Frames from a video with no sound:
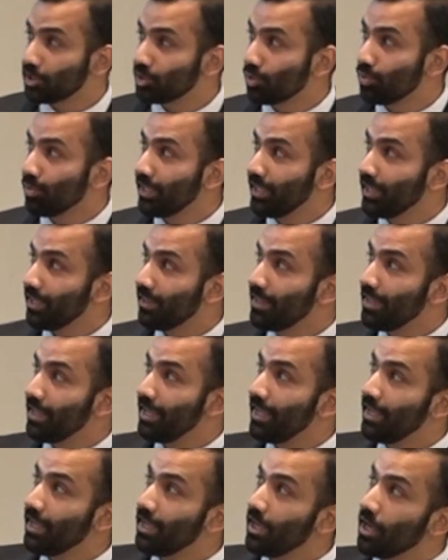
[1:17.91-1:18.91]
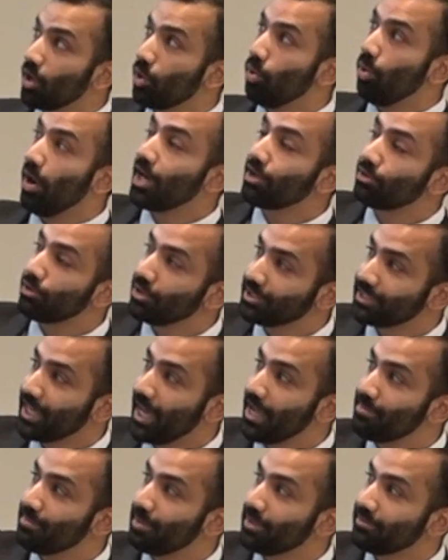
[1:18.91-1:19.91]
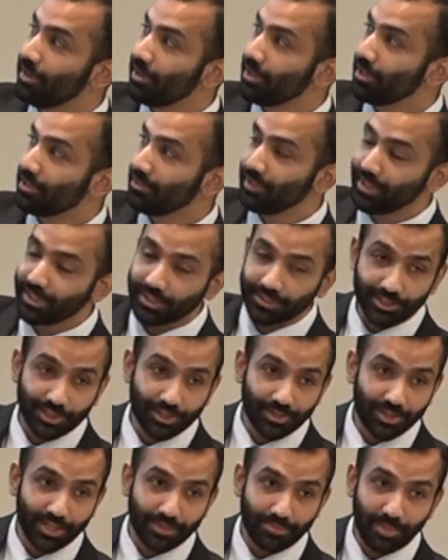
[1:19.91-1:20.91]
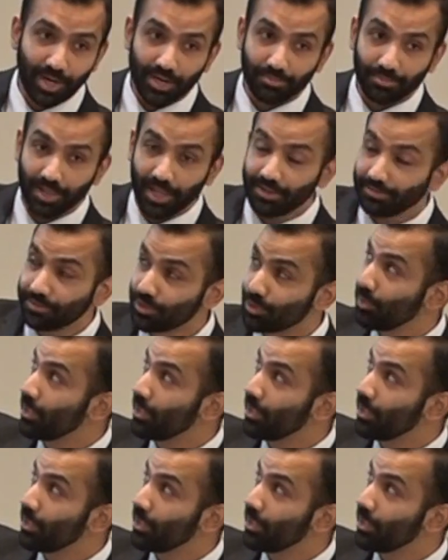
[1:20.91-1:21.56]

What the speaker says: between the quadrotor type of aerial vehicles shown on the bottom left